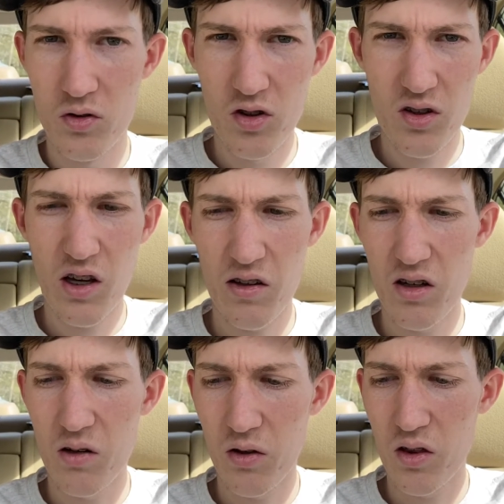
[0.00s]
just tested
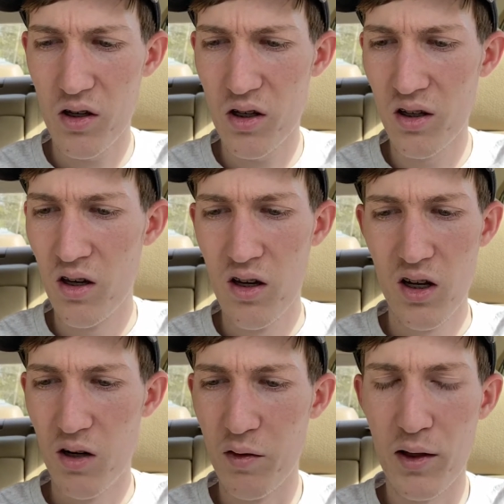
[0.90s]
everything.
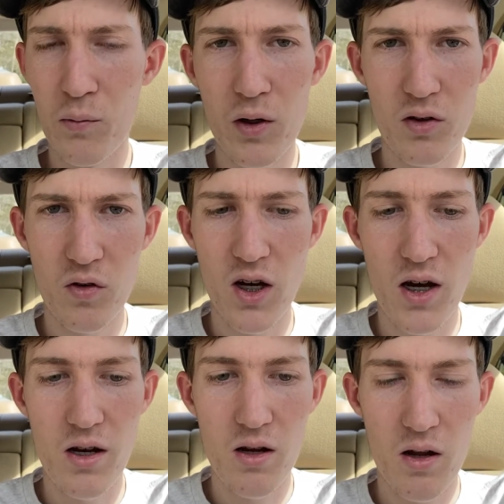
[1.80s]
Everything works fine.